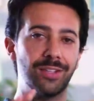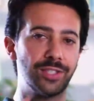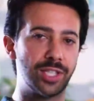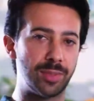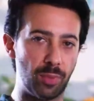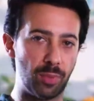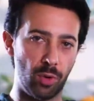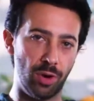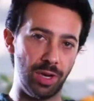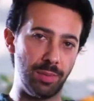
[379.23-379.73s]
That's
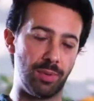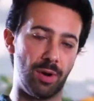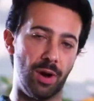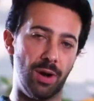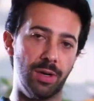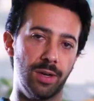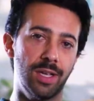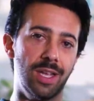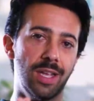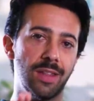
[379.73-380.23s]
the boring
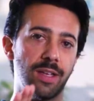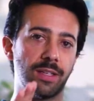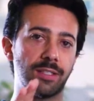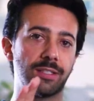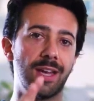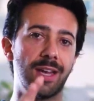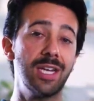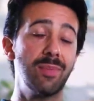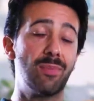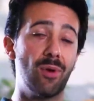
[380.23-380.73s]
part. The
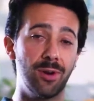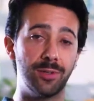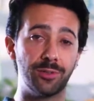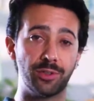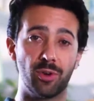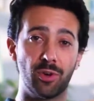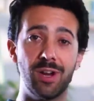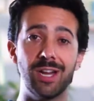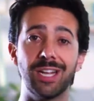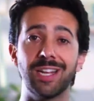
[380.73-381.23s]
exciting part
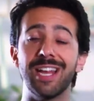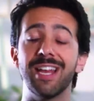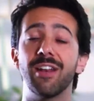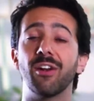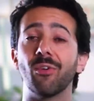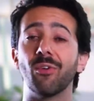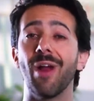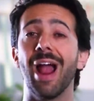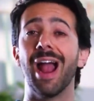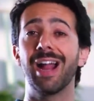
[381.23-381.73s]
is creating an
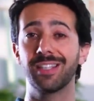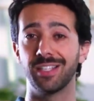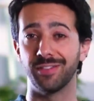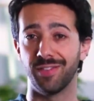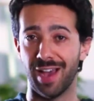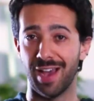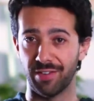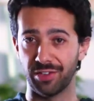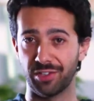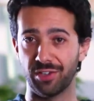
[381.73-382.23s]

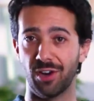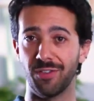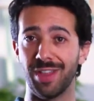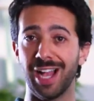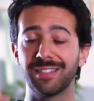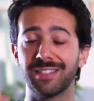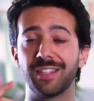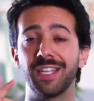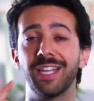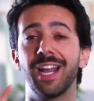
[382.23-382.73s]
interactive avatar.
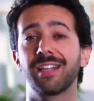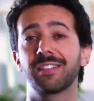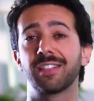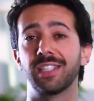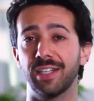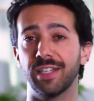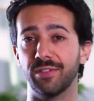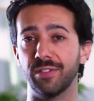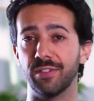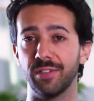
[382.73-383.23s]
That's the next
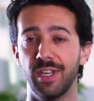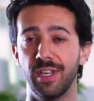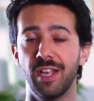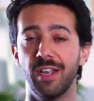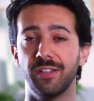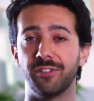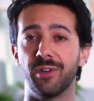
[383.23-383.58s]
level.